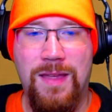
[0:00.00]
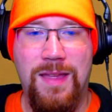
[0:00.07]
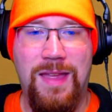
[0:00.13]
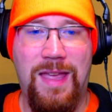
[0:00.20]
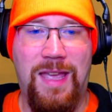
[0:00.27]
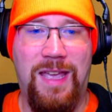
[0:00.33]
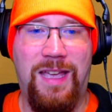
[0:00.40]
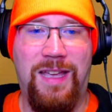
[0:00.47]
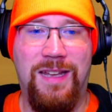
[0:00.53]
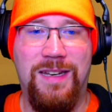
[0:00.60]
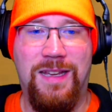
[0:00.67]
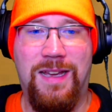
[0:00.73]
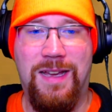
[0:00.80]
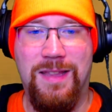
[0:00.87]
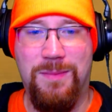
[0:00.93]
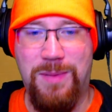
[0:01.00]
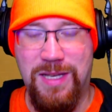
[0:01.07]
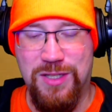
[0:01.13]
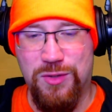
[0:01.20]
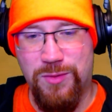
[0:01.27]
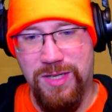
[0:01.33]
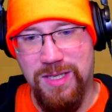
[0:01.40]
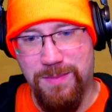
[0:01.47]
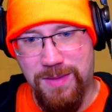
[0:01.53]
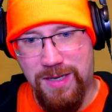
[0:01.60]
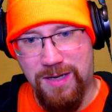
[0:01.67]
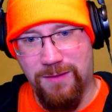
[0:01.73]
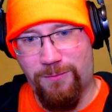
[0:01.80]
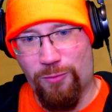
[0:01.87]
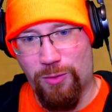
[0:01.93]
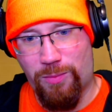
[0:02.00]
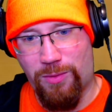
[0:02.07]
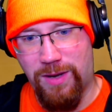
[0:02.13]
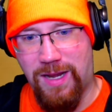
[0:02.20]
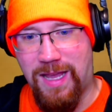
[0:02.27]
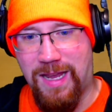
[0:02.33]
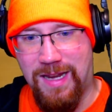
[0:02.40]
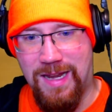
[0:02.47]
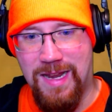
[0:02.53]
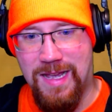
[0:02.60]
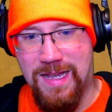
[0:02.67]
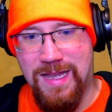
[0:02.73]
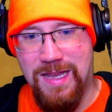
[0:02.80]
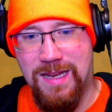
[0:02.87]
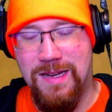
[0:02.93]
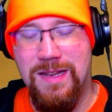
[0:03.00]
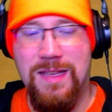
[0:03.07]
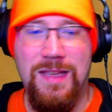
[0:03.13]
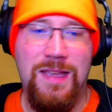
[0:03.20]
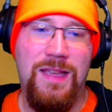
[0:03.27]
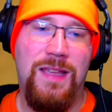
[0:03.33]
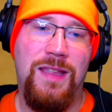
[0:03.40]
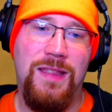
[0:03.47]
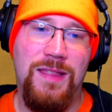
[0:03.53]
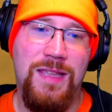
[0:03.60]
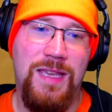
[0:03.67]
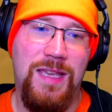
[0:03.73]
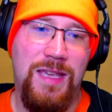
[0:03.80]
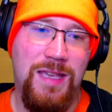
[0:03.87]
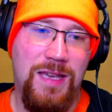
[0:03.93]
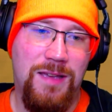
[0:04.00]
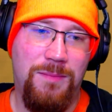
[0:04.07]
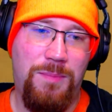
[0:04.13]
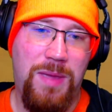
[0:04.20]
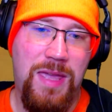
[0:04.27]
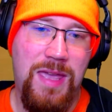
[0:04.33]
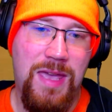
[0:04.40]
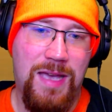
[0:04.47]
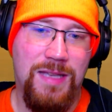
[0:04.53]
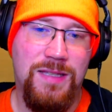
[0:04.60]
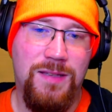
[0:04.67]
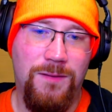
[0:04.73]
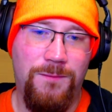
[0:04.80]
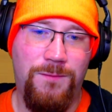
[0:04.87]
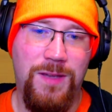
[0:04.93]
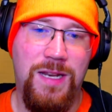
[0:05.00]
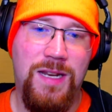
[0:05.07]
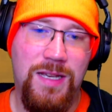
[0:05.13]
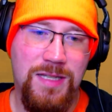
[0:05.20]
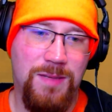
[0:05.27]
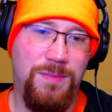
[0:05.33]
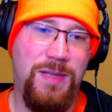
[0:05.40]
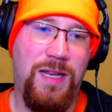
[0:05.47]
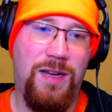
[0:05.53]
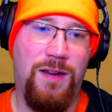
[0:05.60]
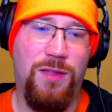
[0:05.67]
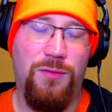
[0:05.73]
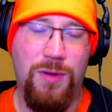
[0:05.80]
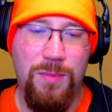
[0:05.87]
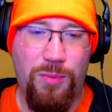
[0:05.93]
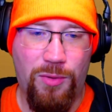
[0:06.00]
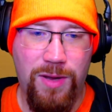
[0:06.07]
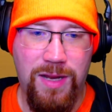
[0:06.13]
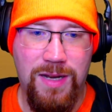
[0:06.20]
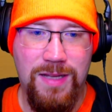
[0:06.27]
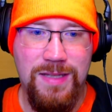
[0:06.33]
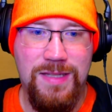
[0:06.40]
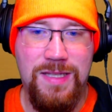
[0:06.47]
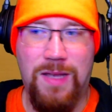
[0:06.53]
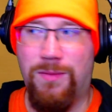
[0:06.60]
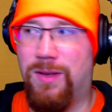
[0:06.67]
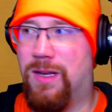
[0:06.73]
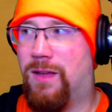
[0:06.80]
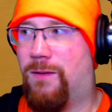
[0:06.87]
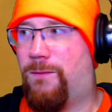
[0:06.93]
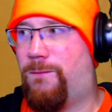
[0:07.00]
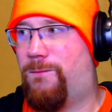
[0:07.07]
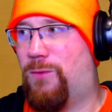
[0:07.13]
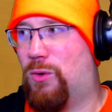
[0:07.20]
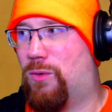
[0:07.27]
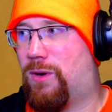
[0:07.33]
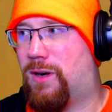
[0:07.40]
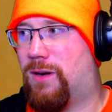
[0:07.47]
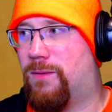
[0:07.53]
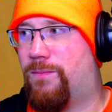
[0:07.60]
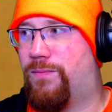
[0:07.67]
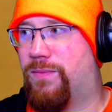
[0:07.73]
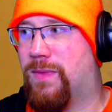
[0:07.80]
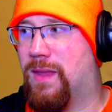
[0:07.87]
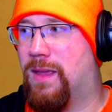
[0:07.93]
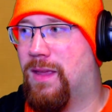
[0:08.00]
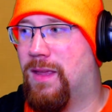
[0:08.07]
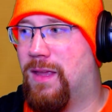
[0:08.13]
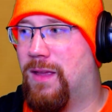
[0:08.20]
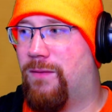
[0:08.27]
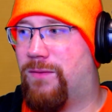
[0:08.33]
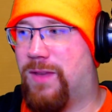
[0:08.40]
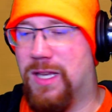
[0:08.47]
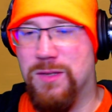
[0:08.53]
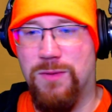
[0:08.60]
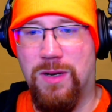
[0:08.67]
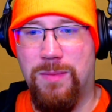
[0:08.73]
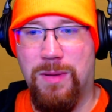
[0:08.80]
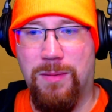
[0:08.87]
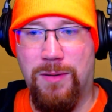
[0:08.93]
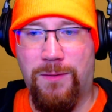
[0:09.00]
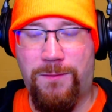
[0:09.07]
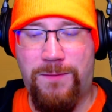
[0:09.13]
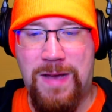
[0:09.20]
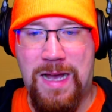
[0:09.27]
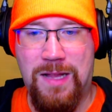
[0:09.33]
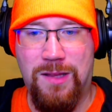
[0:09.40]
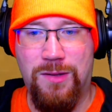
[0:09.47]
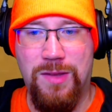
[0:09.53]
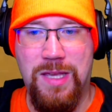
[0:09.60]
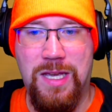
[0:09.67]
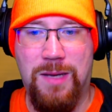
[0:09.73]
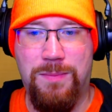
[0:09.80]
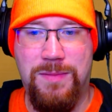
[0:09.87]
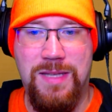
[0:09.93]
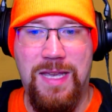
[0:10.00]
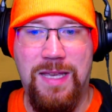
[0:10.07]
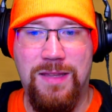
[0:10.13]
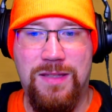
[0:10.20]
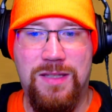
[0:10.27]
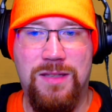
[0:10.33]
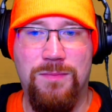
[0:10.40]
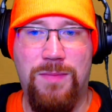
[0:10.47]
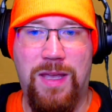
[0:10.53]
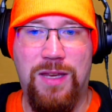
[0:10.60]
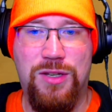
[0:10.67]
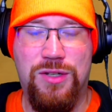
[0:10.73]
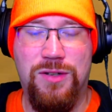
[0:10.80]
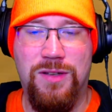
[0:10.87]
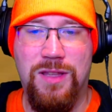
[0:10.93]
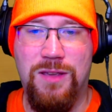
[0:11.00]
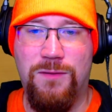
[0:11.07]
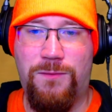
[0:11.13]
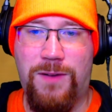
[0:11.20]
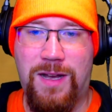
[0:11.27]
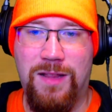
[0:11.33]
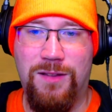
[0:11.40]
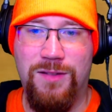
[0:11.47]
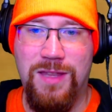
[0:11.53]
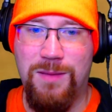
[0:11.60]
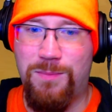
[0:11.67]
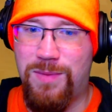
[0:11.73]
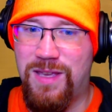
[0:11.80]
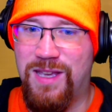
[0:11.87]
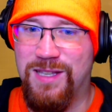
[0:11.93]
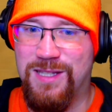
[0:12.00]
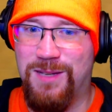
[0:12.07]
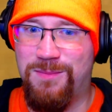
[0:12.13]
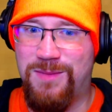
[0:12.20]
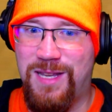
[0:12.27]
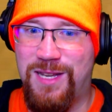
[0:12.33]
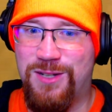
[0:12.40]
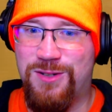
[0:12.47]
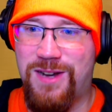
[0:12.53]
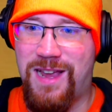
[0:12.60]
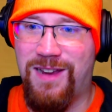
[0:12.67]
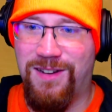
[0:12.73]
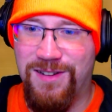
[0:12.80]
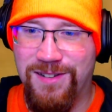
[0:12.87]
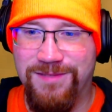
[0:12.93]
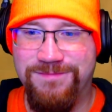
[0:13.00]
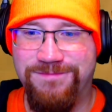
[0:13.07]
And the PS3 is updated to 4.89. The PS Vita is updated to 3.74. If you guys want to be able to follow the updates, make sure that you follow the PS Update Tracker.